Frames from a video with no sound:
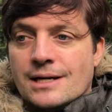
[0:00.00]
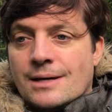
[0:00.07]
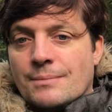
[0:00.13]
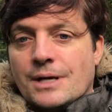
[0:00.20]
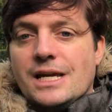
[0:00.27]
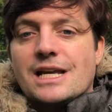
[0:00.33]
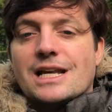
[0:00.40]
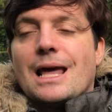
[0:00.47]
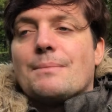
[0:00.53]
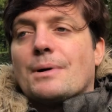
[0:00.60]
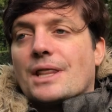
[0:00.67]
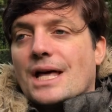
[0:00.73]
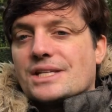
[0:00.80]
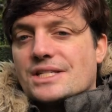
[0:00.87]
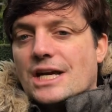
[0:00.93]
But he claimed
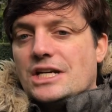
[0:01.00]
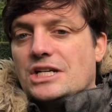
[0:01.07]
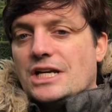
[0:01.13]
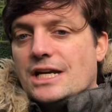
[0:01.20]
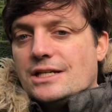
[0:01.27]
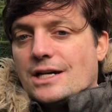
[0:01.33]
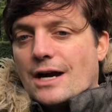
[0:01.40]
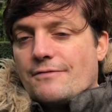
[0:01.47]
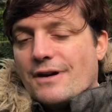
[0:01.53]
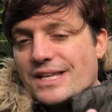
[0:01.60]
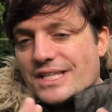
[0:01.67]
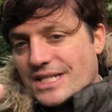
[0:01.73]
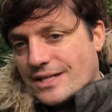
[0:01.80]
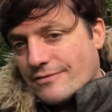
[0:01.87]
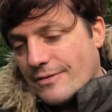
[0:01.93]
by that stage he
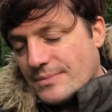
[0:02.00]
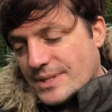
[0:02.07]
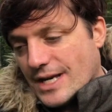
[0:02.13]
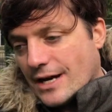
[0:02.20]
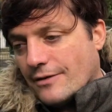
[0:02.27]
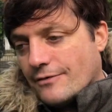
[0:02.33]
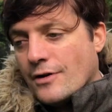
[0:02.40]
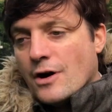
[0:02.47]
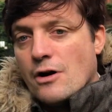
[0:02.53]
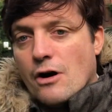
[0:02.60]
divested of himself